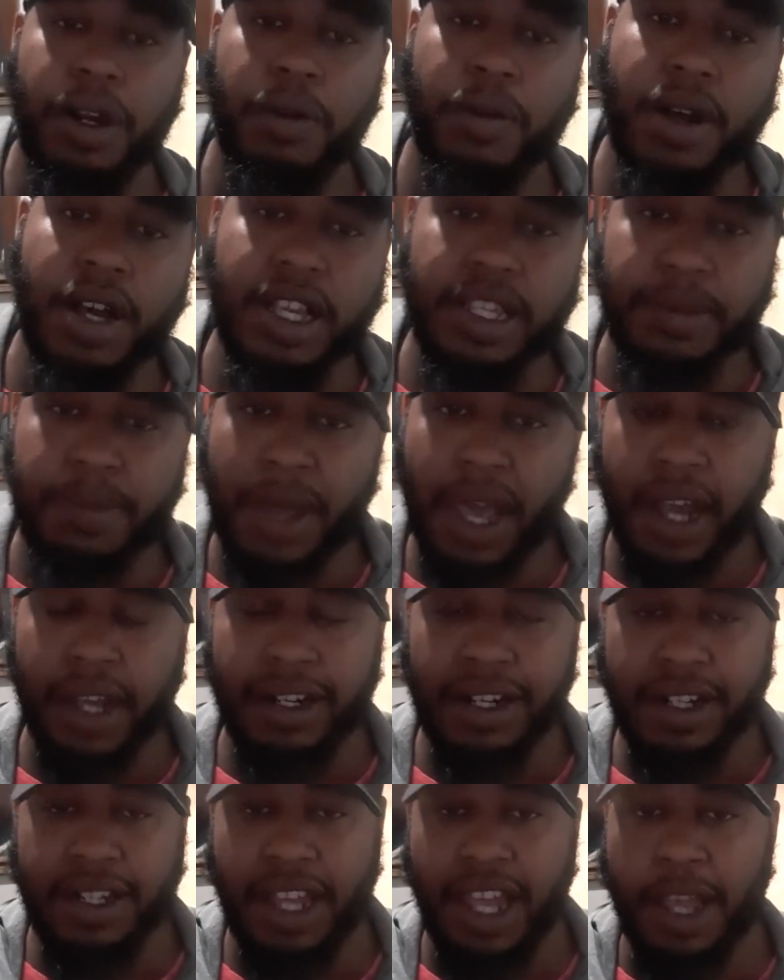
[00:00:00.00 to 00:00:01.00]
it was back
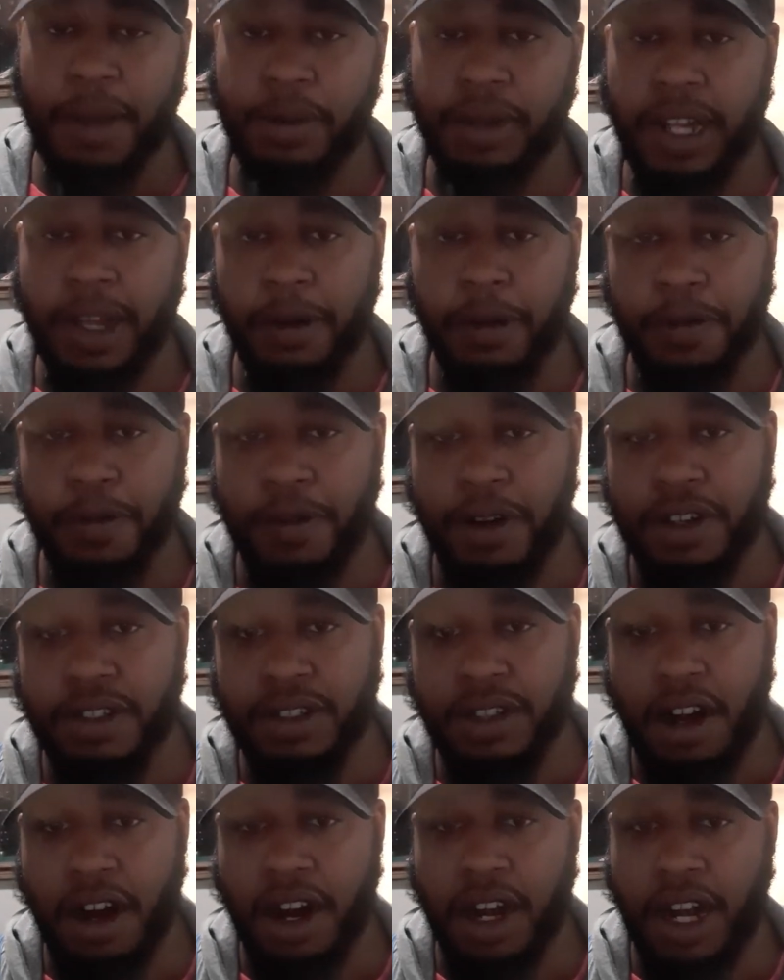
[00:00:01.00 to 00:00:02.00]
in the day when they were
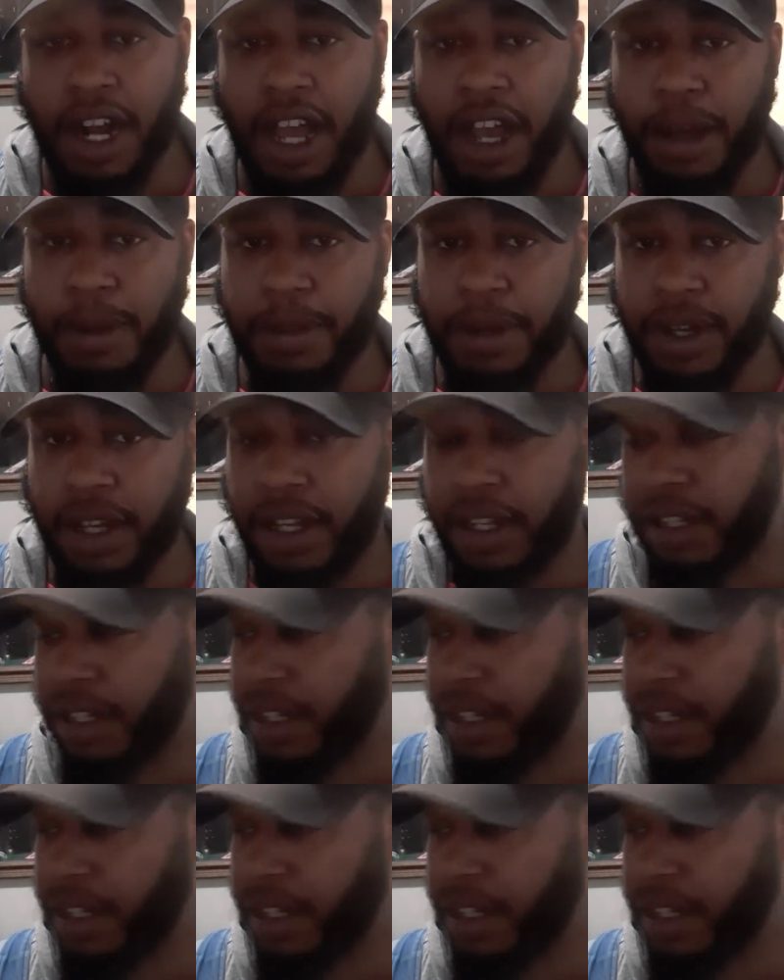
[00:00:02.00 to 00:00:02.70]
first starting out. But